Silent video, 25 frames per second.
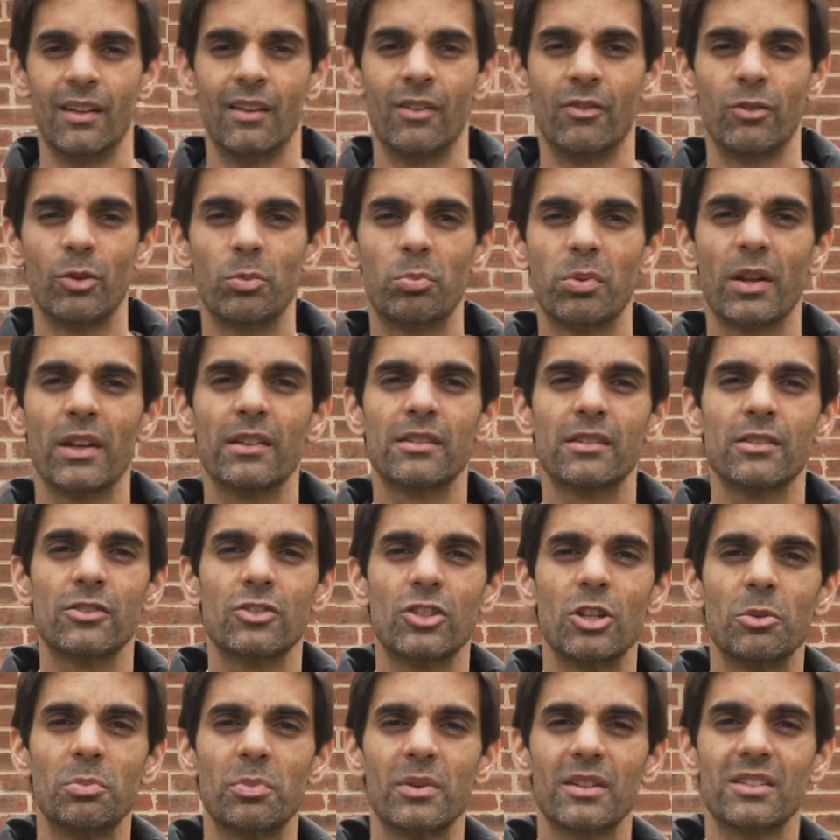So what we
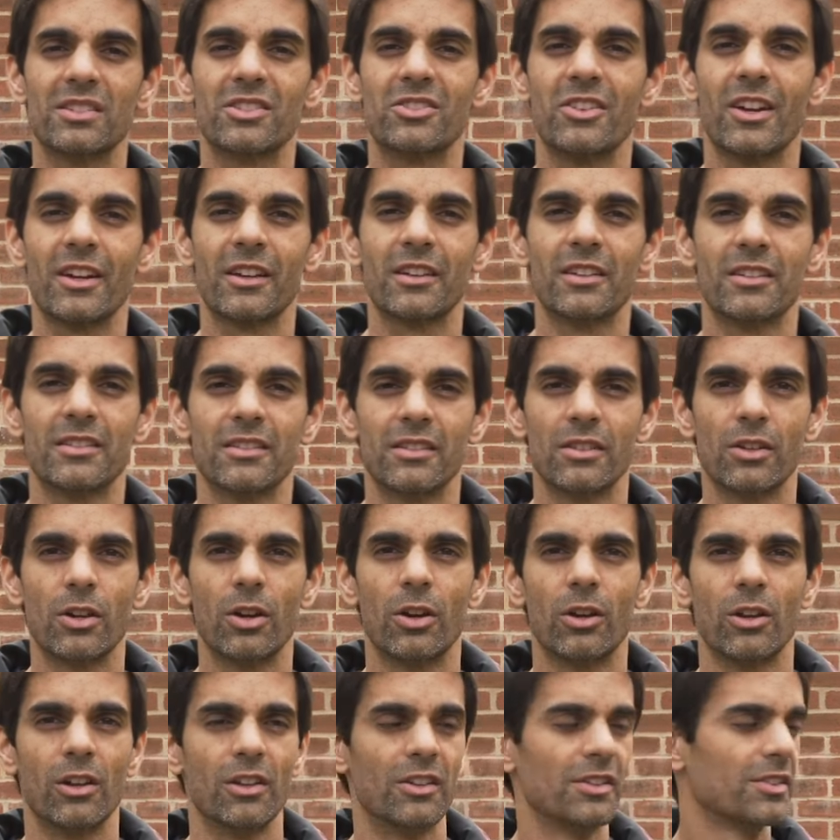did is we hid the
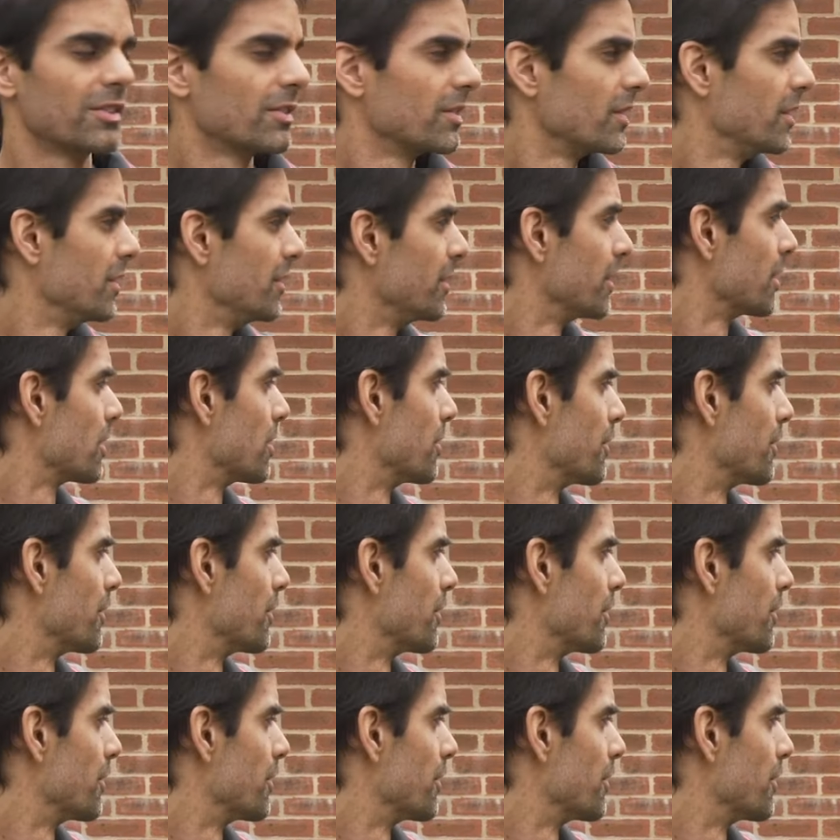collar in a